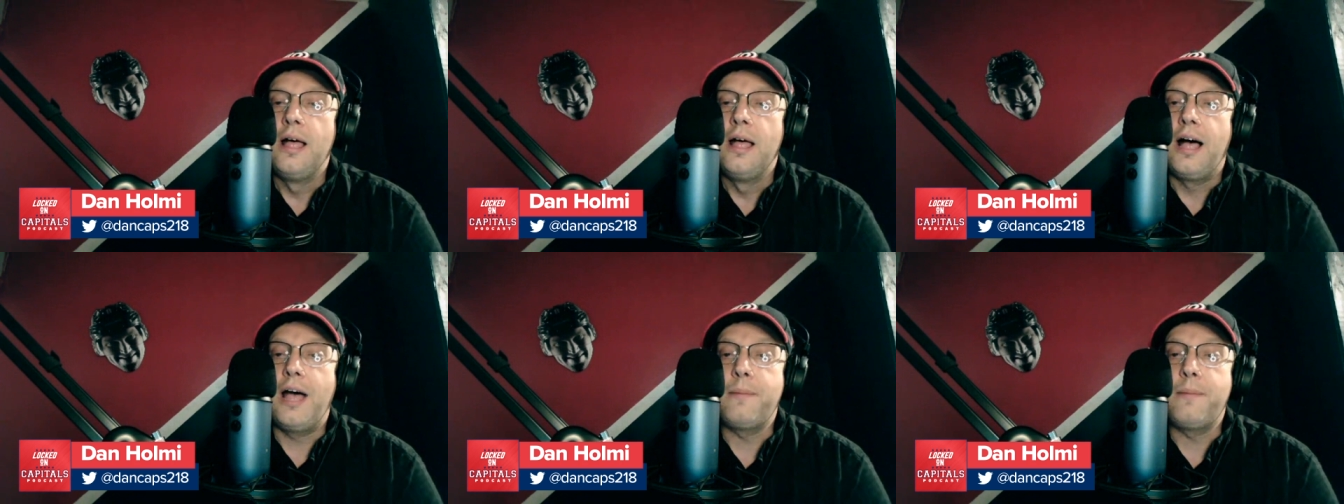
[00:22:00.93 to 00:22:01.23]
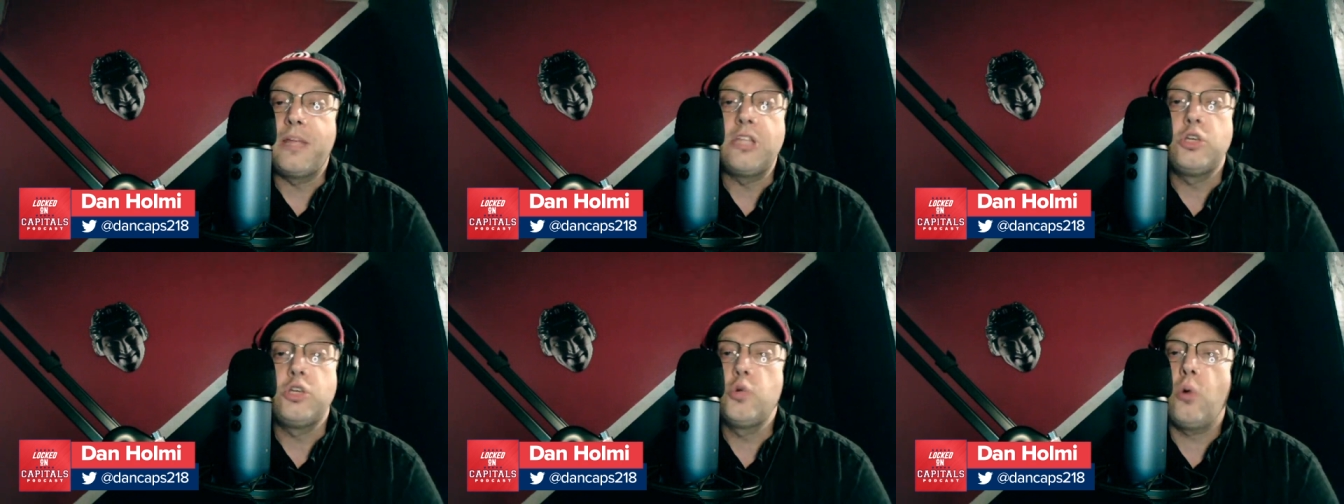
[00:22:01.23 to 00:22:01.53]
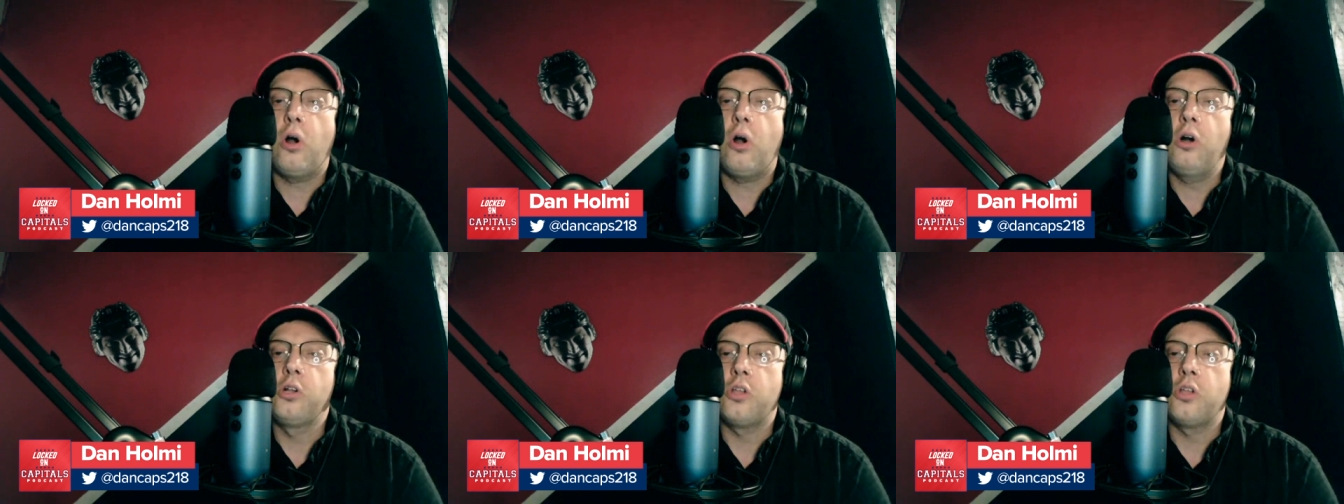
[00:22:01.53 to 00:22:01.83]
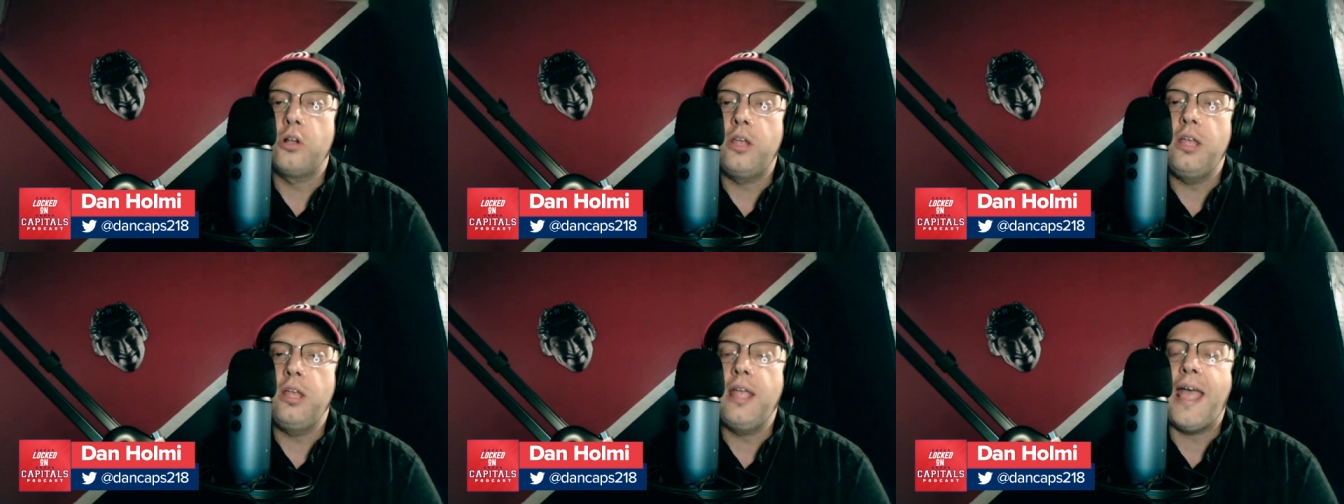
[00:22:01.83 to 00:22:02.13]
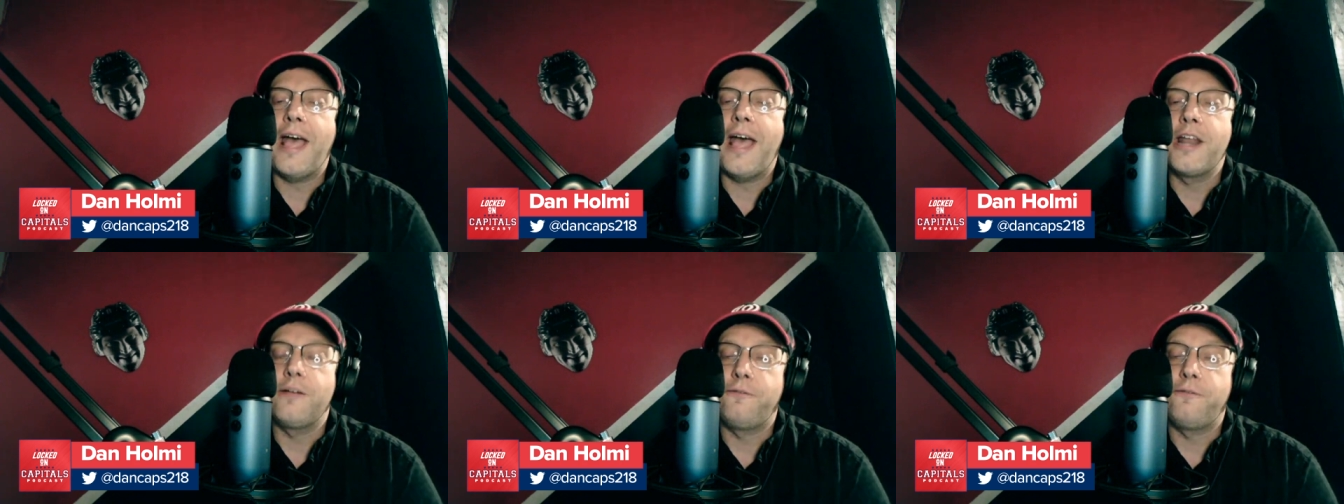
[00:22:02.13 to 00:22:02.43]
I mean, you are looking
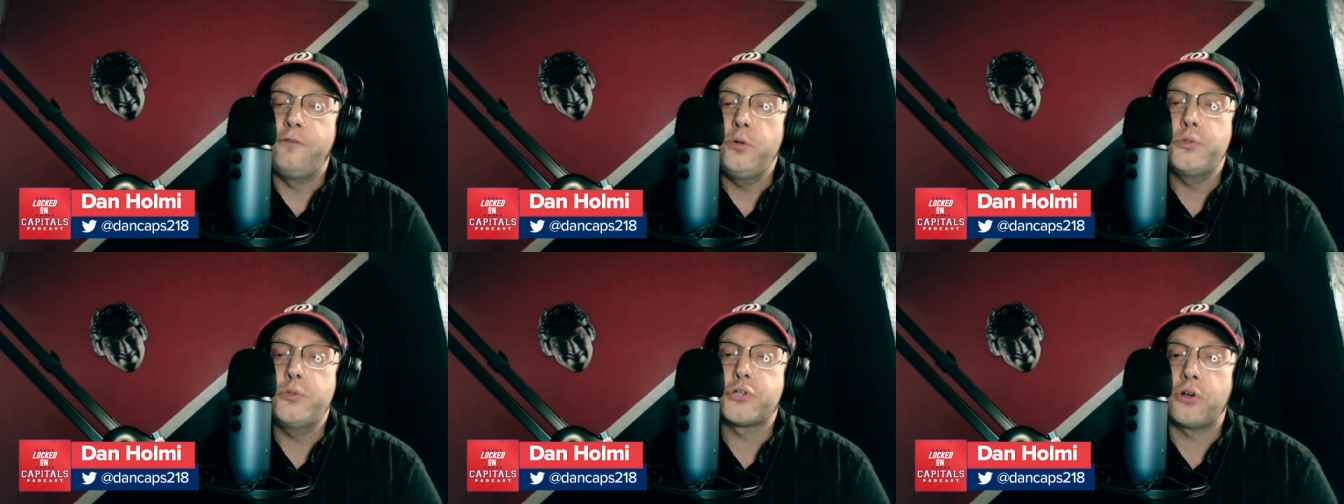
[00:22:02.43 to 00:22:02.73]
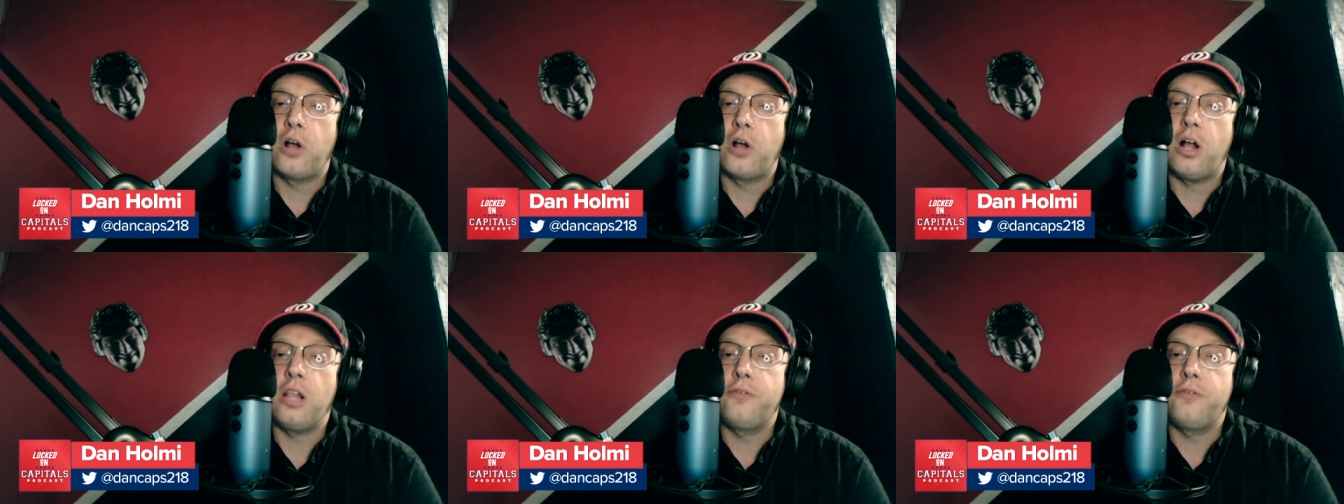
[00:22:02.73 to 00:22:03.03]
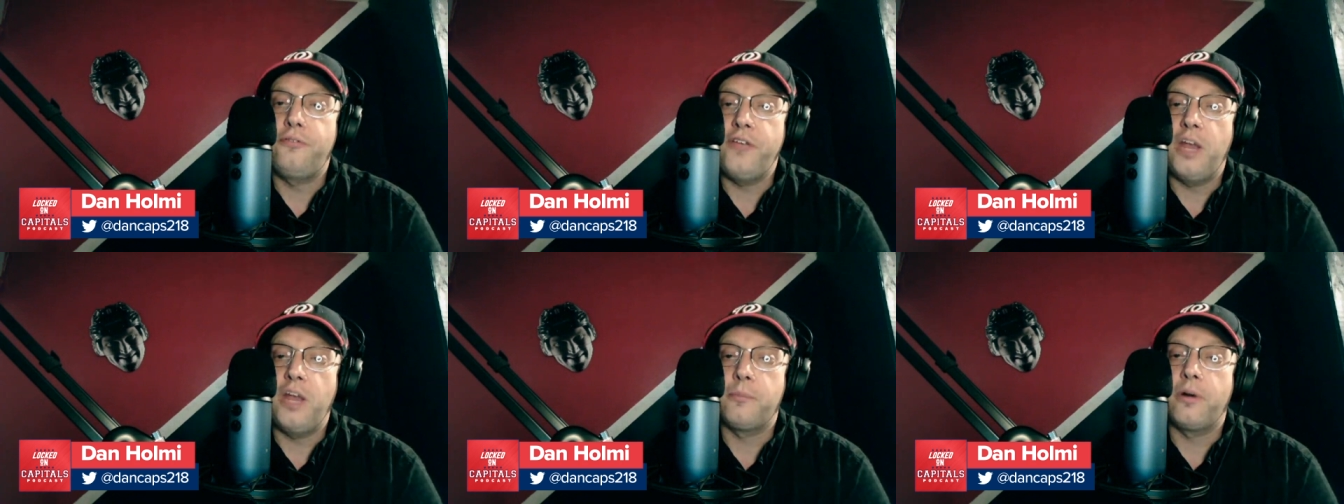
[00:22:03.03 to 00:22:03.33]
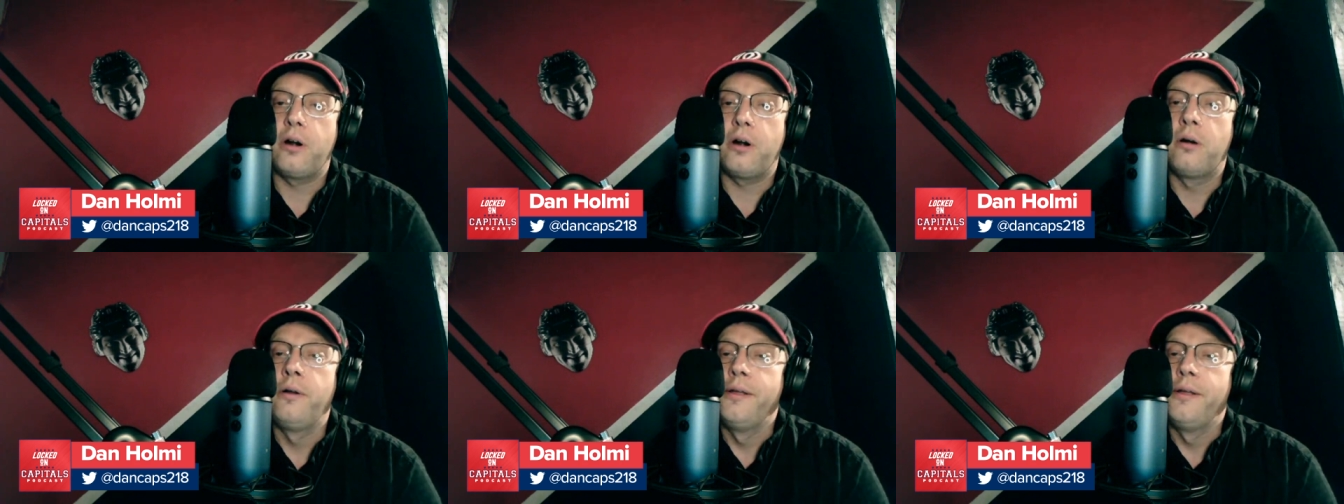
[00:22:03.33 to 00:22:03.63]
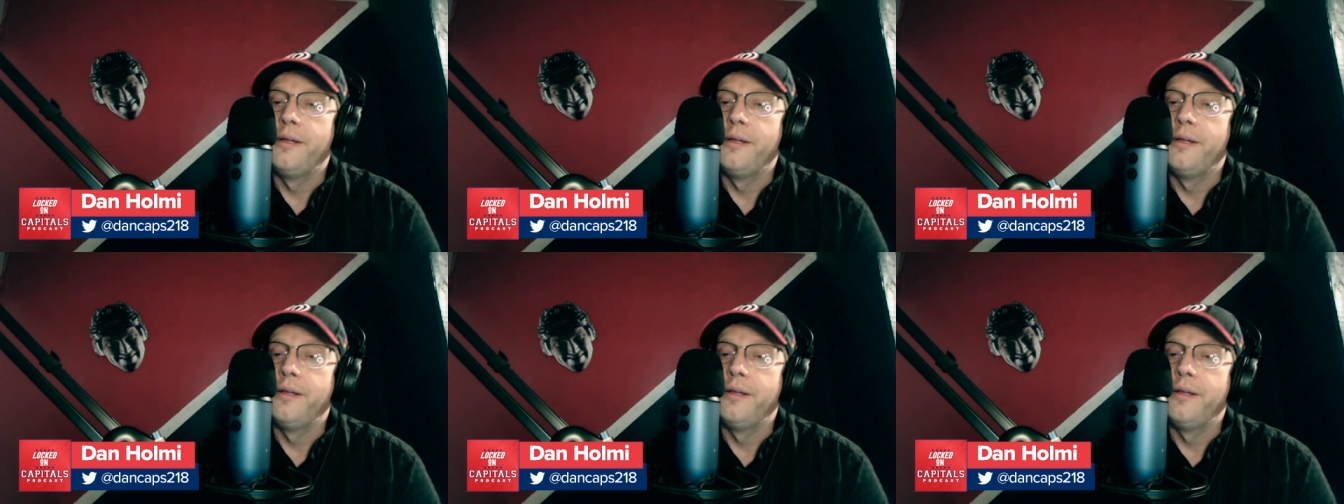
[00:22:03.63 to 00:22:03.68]
at a future Hall of Famer,